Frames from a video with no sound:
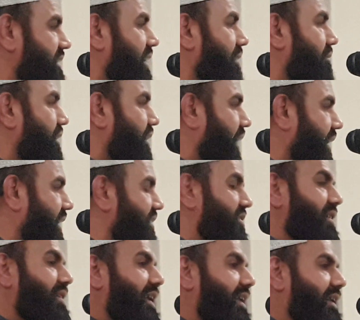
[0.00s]
our
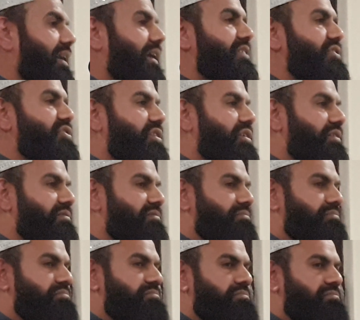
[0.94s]
tradition and culture.
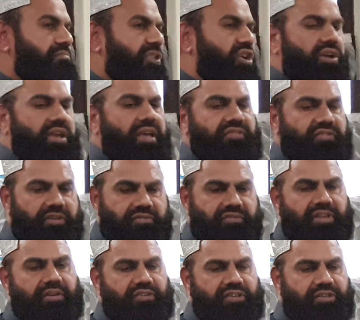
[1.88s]
Okay, sit
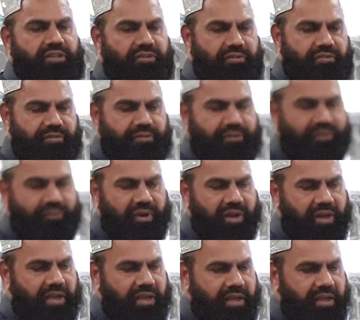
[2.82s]
down, don't
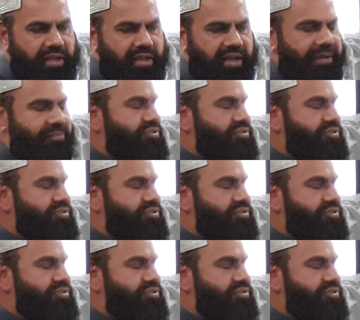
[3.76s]
worry. I'm